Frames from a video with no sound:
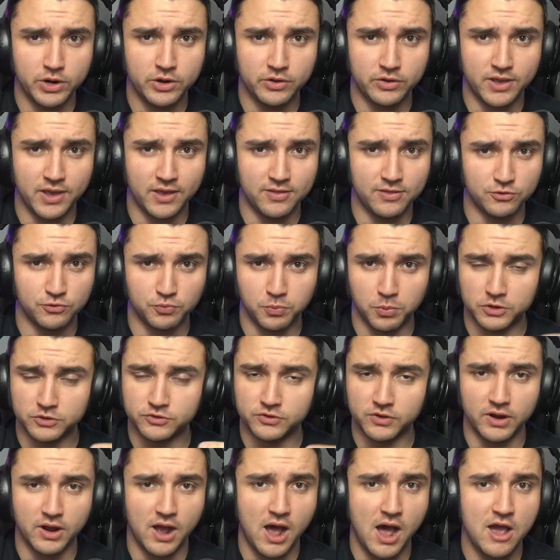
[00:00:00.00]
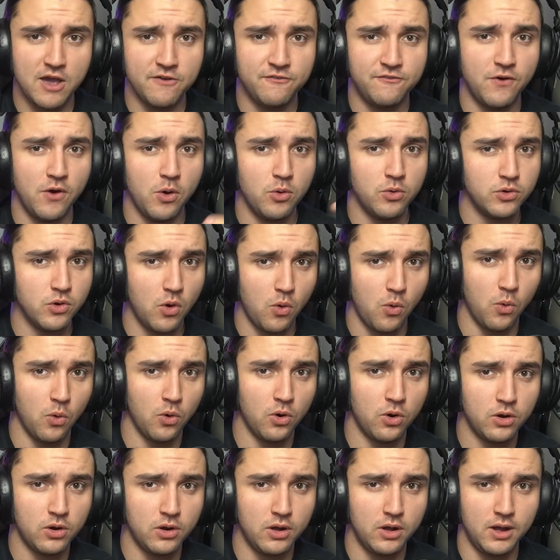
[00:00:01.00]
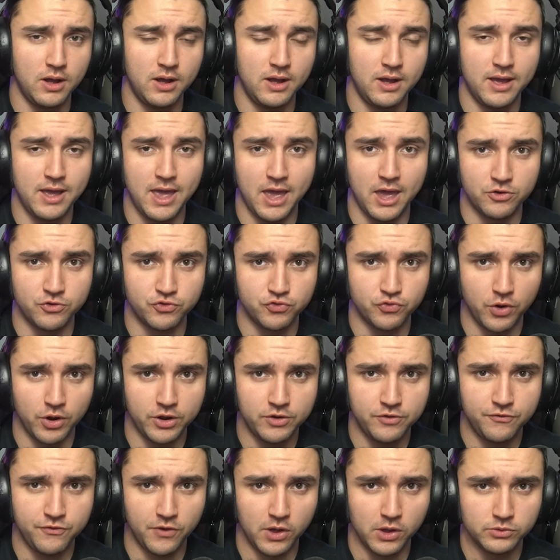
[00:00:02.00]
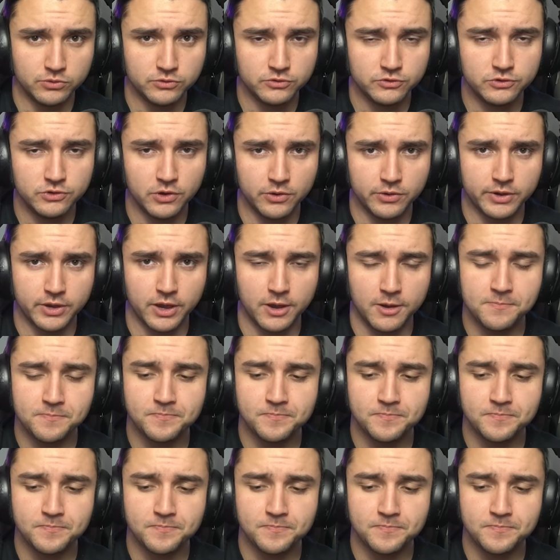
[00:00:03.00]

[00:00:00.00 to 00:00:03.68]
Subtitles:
Okay, this works on iPhone or Android phones. Okay,